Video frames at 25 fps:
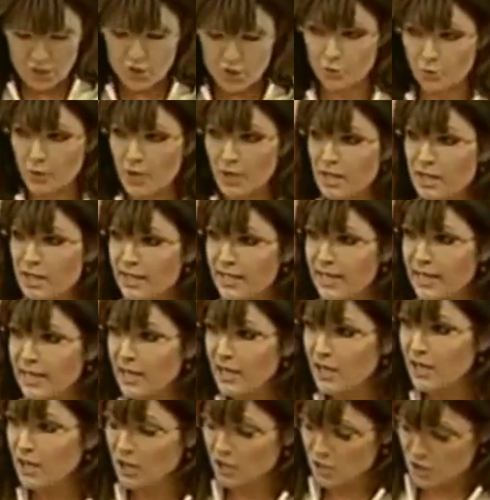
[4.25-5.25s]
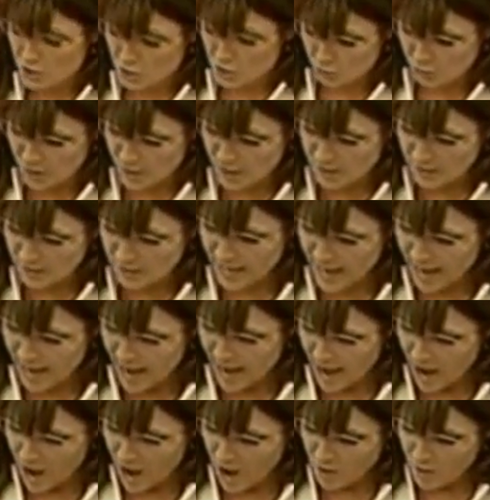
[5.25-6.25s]
Drill here, drill
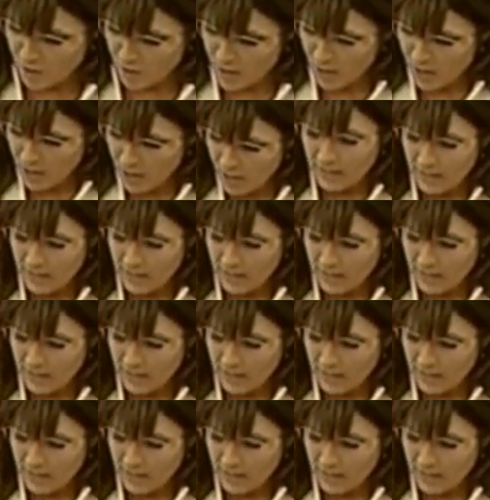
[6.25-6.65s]
now.